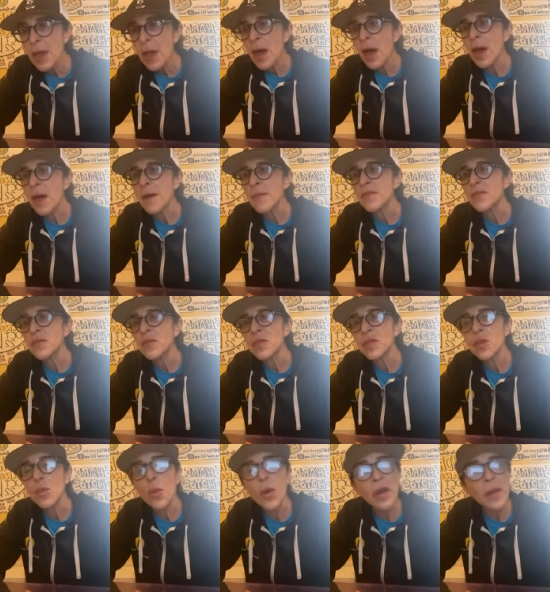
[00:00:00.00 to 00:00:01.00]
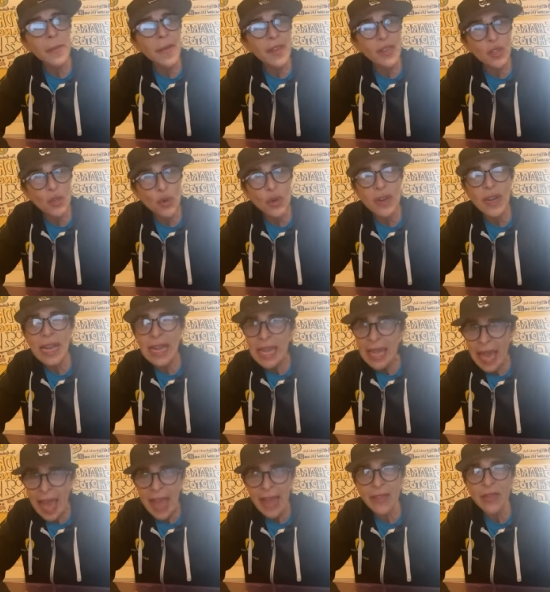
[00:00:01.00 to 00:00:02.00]
Um, you want to make sure
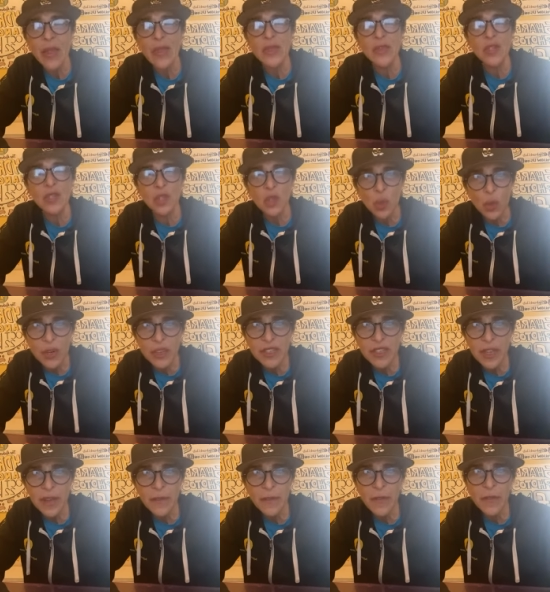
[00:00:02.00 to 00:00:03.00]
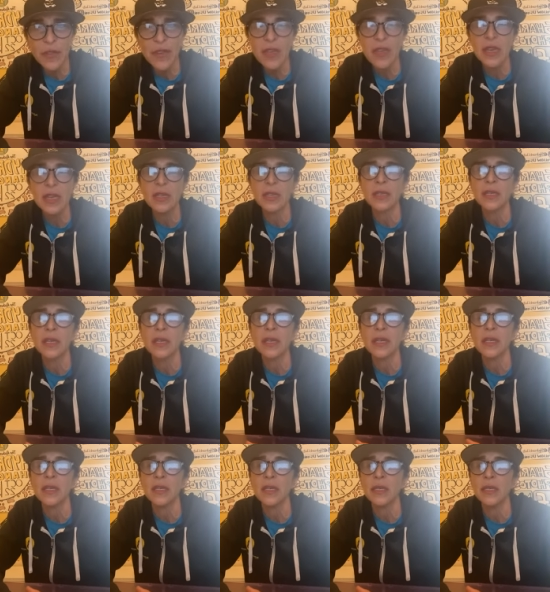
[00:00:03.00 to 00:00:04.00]
again that the sourcing for these
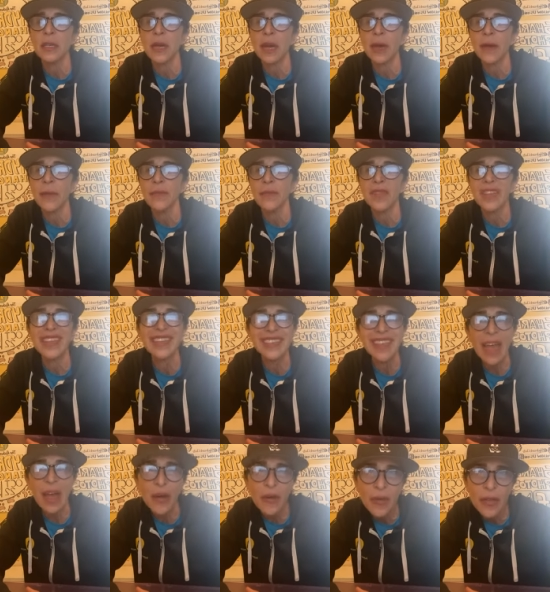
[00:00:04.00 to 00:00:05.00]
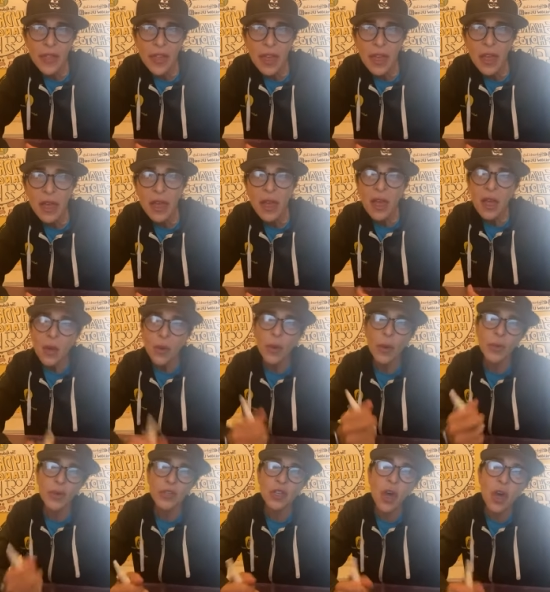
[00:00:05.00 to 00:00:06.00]
is um, is healthy.
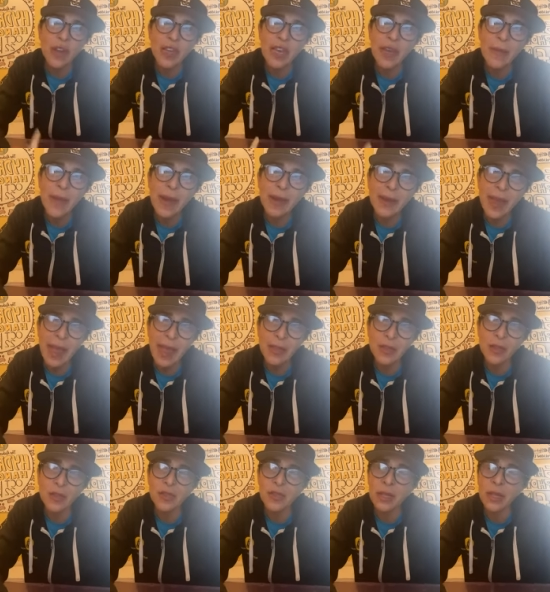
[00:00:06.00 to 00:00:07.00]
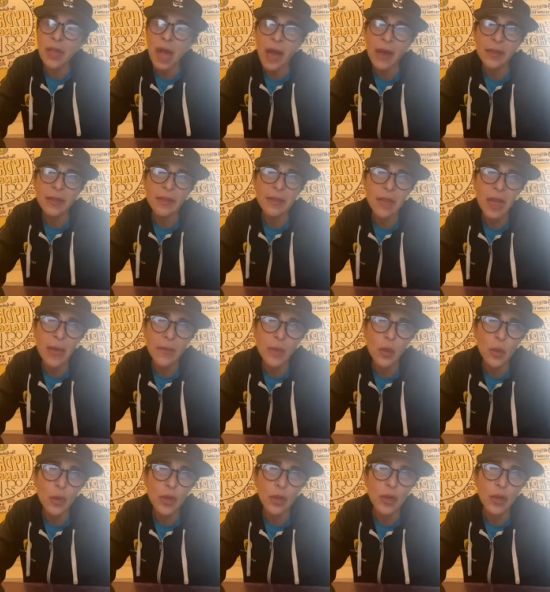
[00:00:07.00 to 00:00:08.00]
When we're talking about antlers, a lot of the time
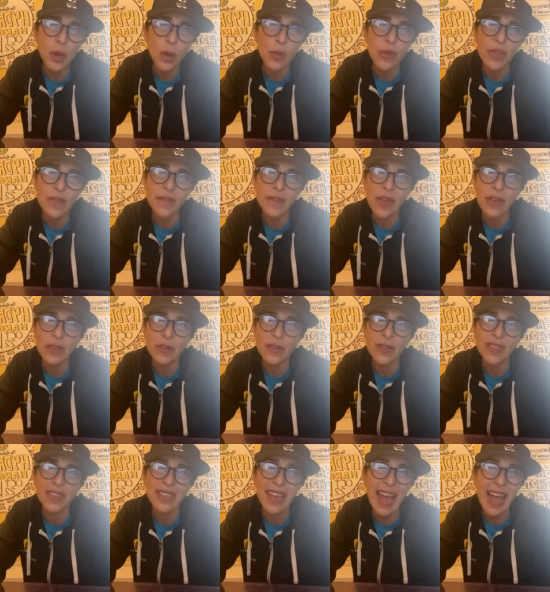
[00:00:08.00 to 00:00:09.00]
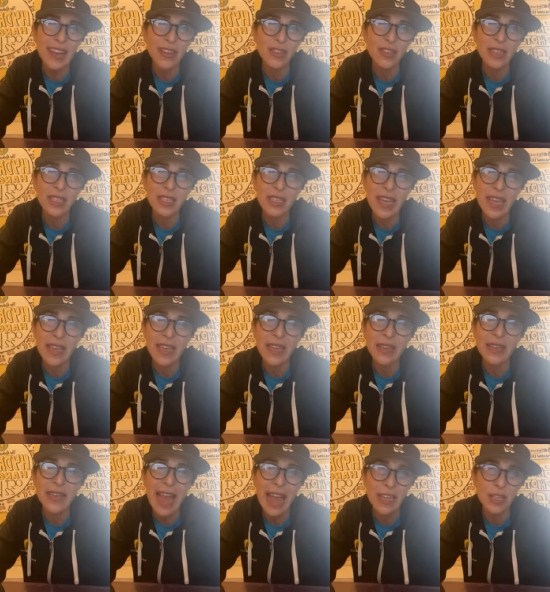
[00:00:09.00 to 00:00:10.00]
you want to go with a vendor that's actually
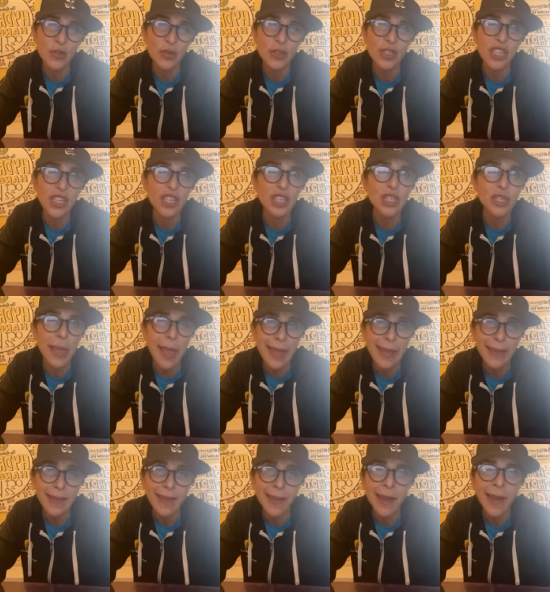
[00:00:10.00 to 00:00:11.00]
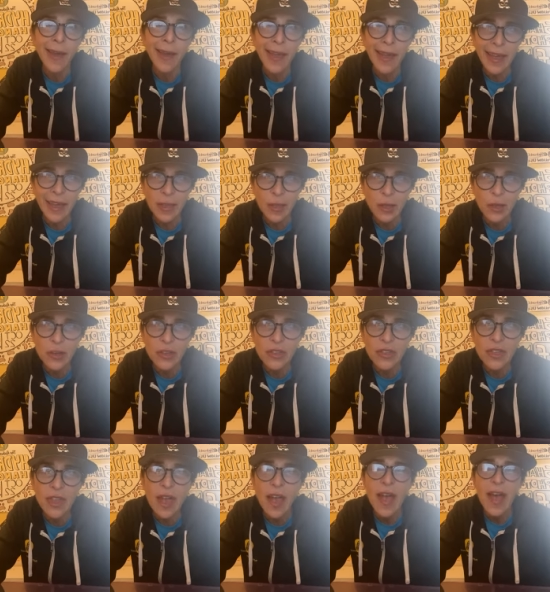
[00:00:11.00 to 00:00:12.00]
taking naturally shed
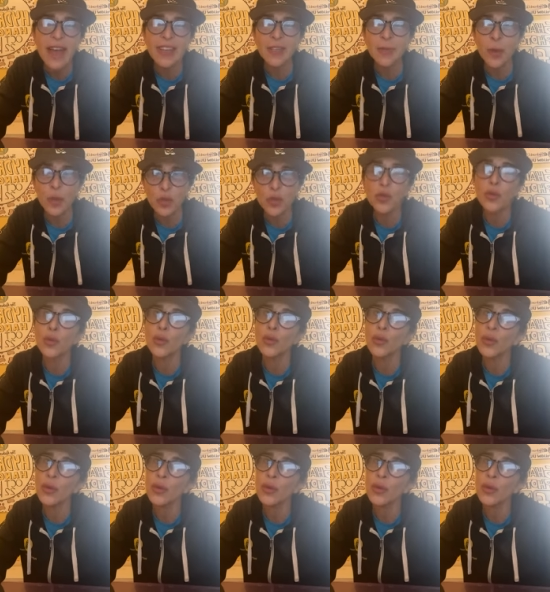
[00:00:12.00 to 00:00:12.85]
antlers as opposed to